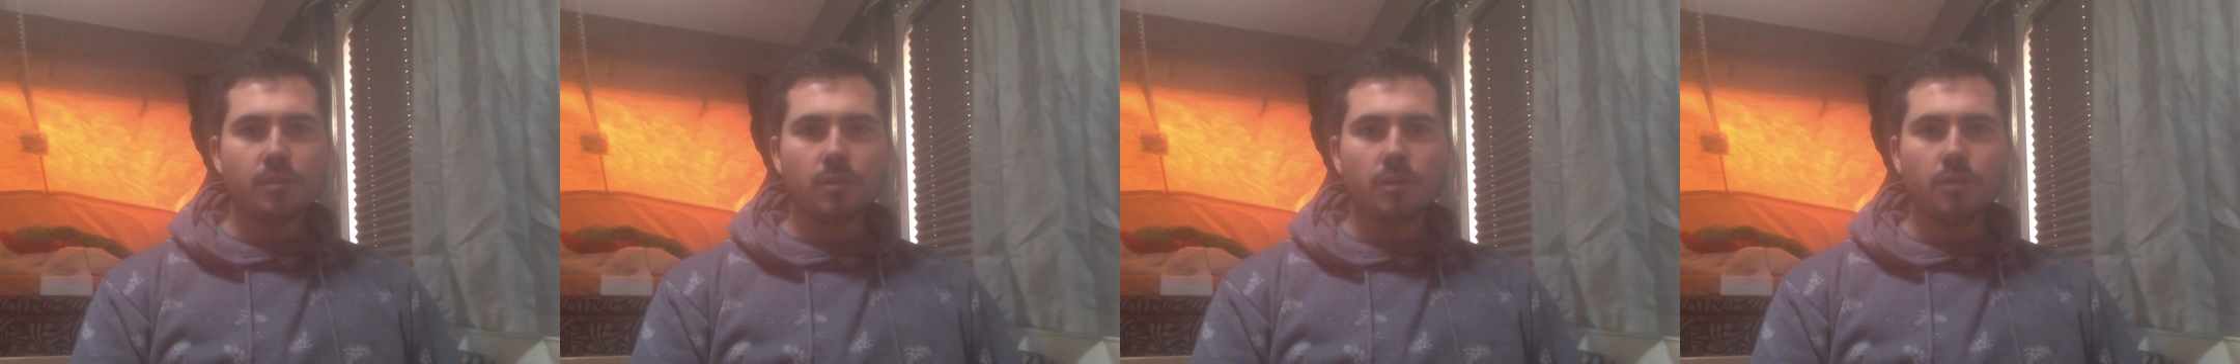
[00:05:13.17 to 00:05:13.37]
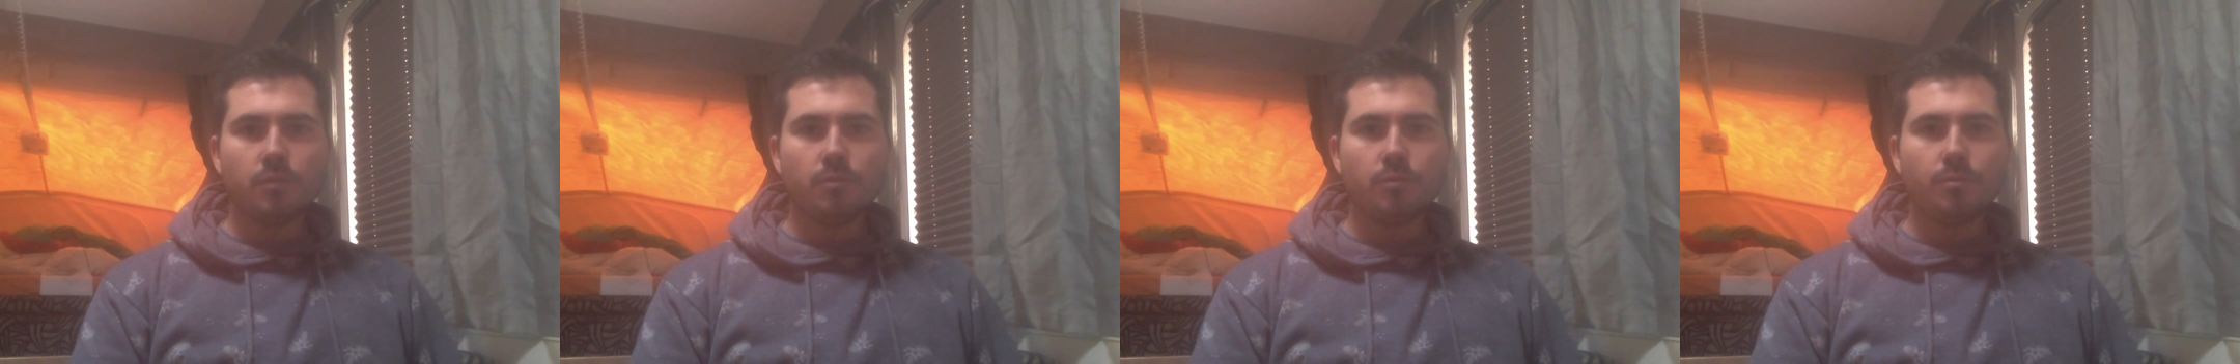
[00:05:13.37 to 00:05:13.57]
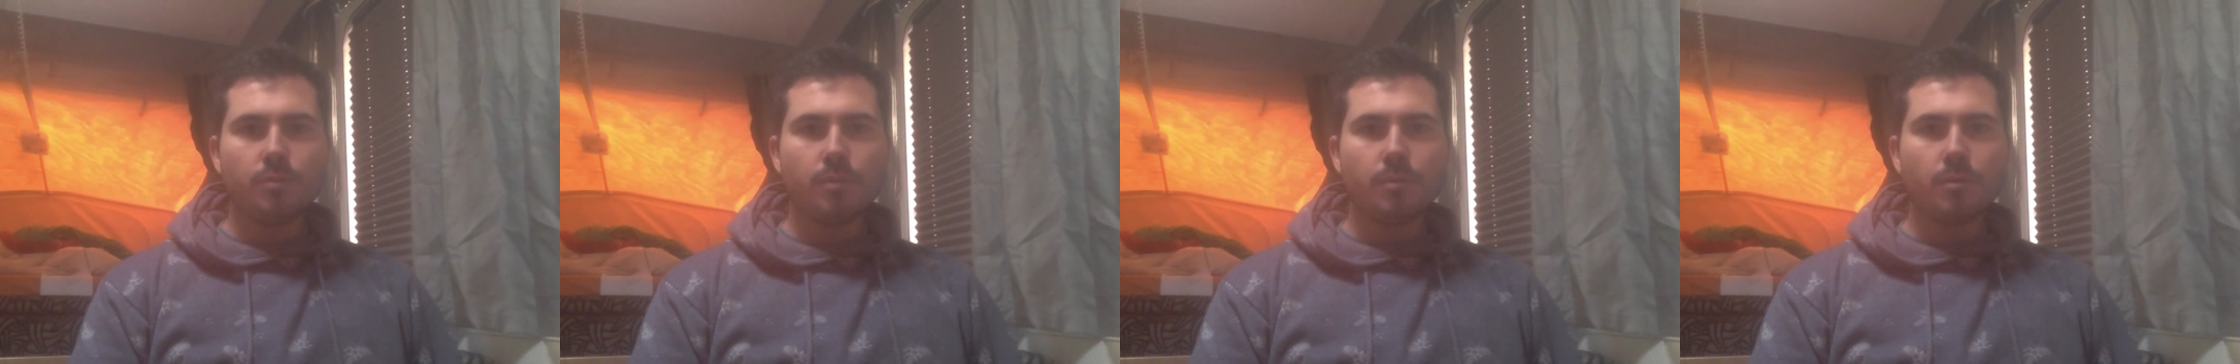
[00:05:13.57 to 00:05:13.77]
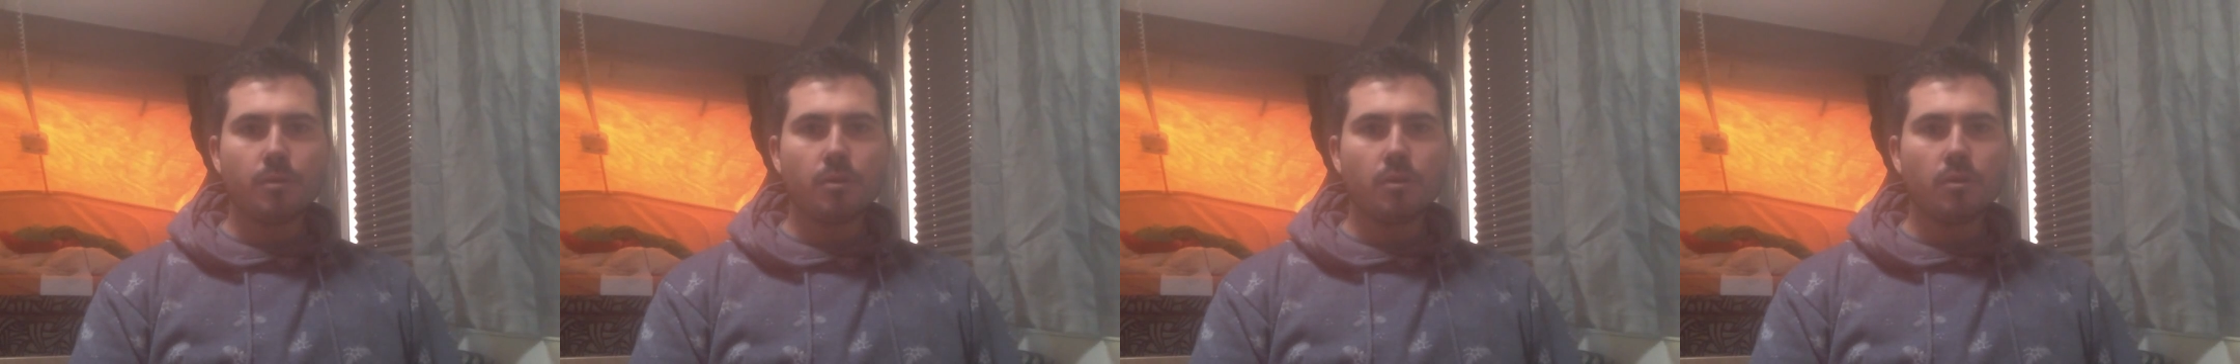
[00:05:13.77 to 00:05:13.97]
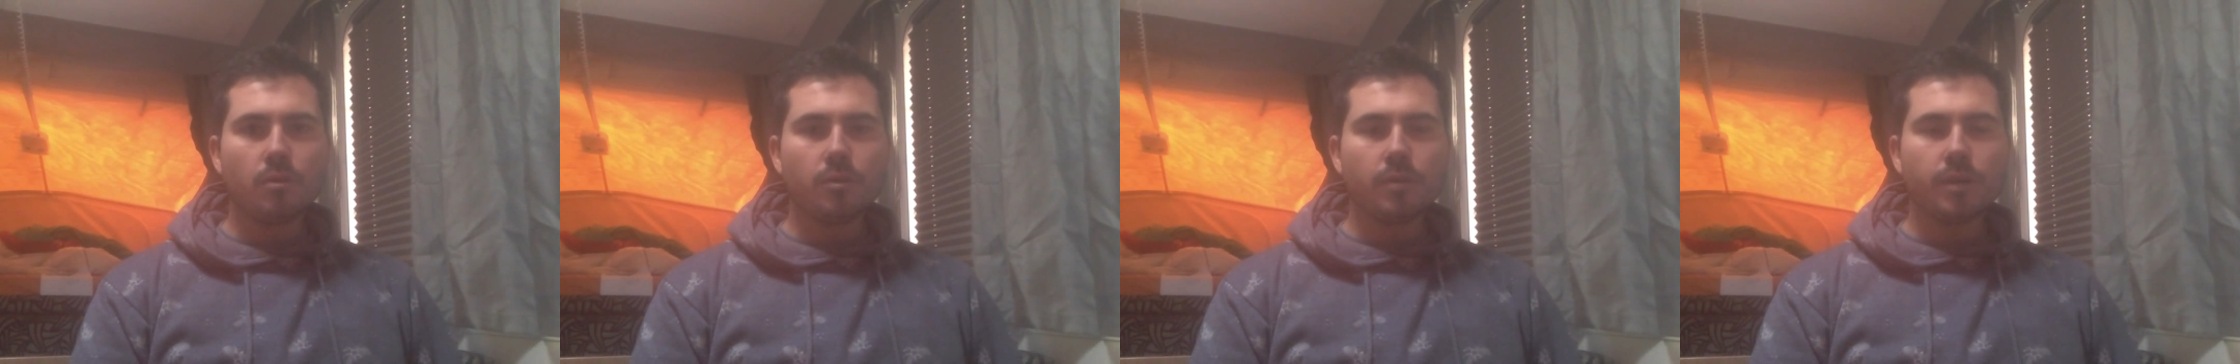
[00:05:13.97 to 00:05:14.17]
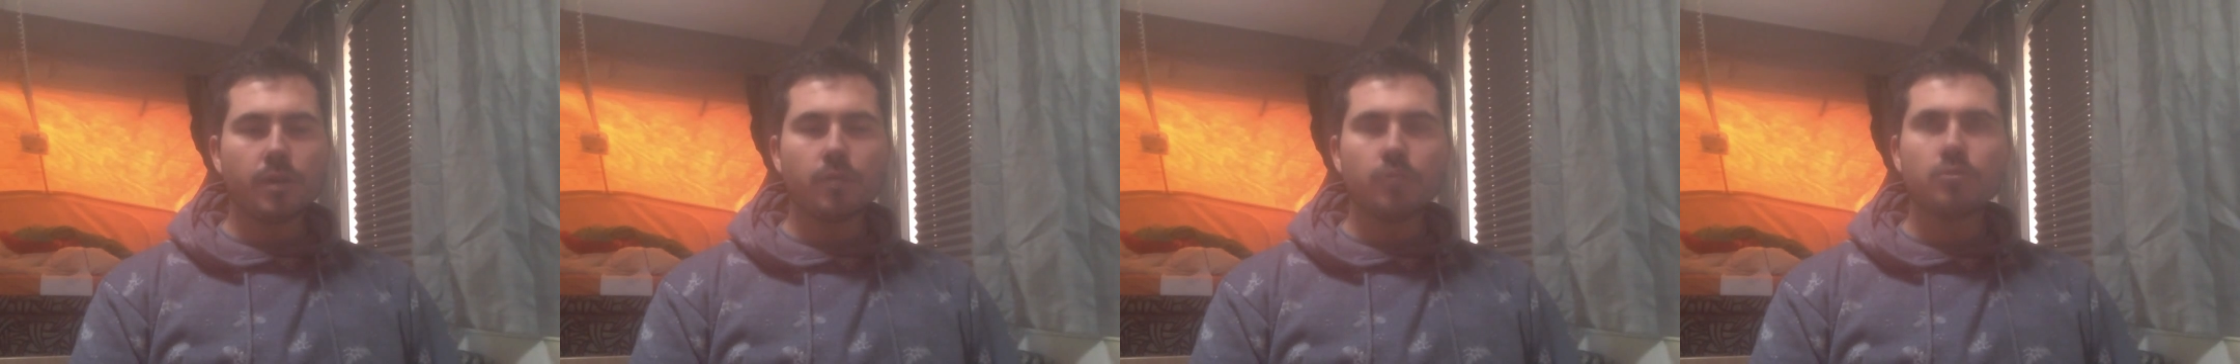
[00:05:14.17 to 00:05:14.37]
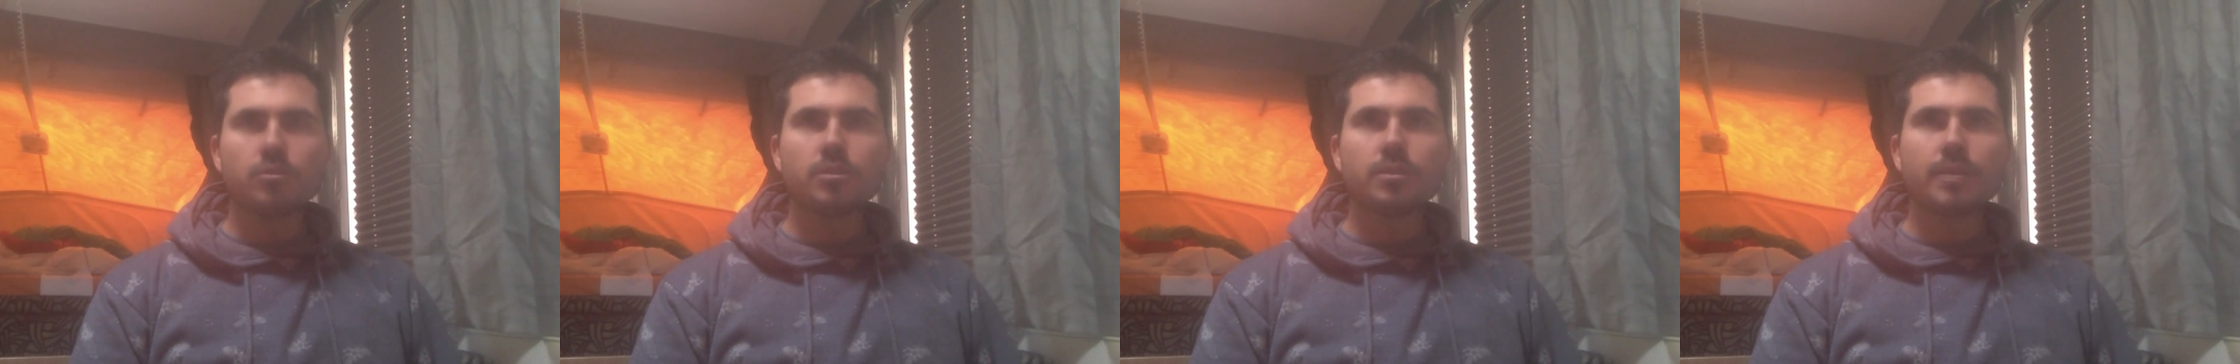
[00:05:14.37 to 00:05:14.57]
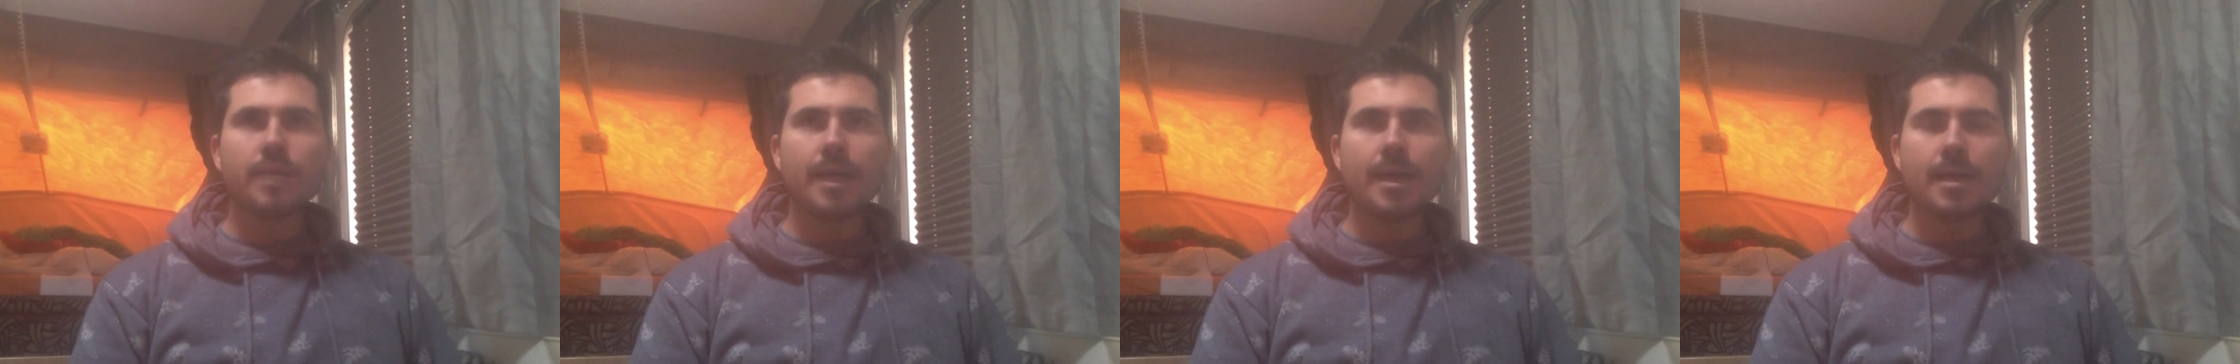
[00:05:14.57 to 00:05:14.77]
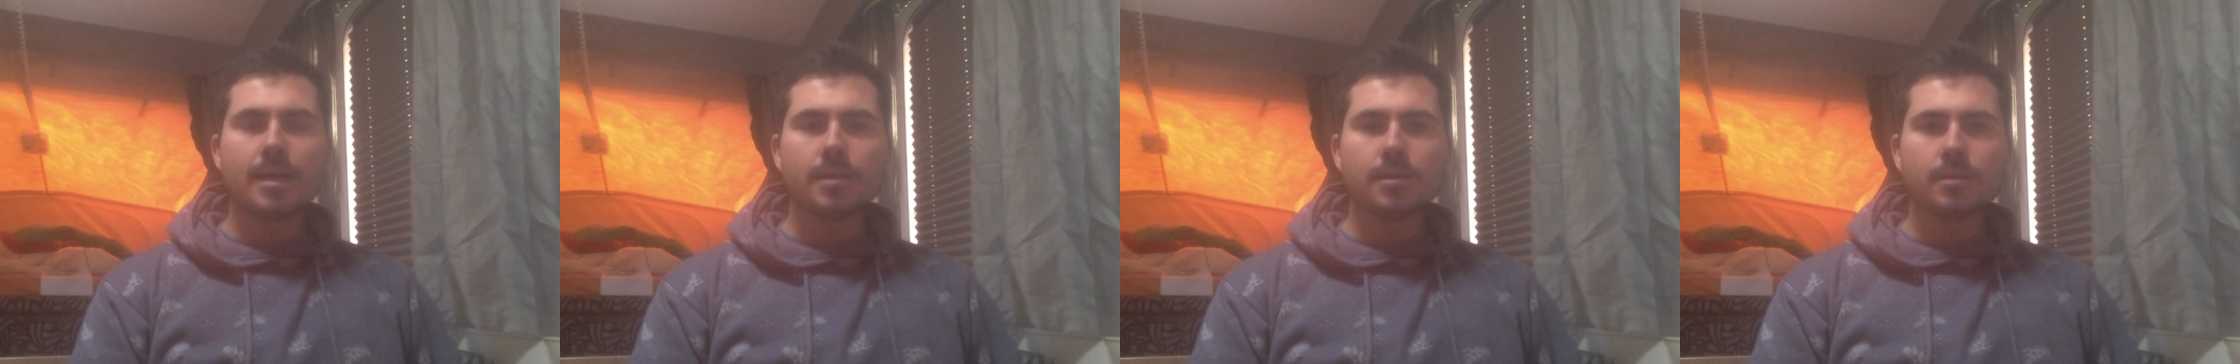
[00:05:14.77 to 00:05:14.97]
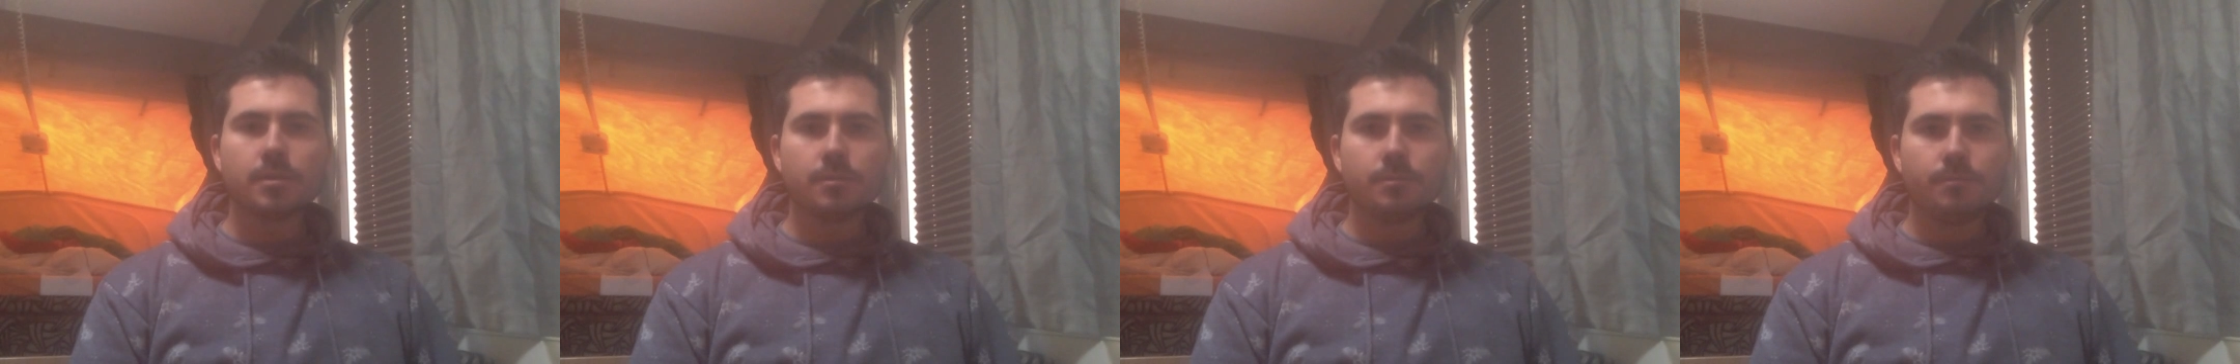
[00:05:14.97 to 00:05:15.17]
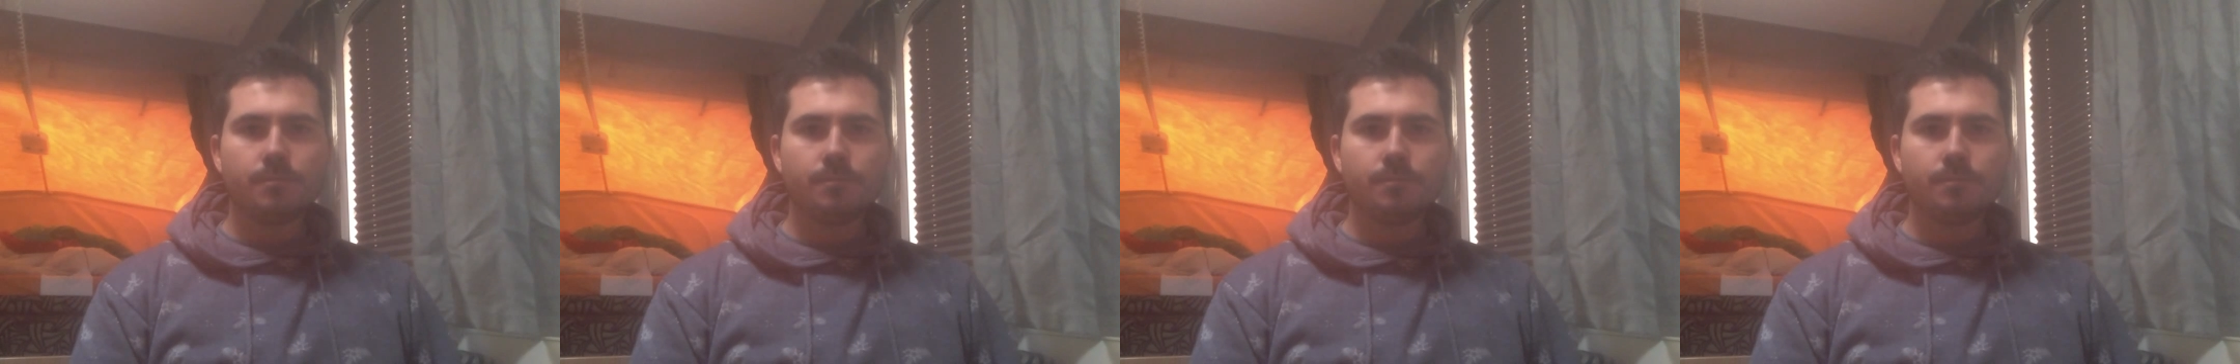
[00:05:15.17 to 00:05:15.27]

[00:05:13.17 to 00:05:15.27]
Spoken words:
Hollywood people called? They're called stars.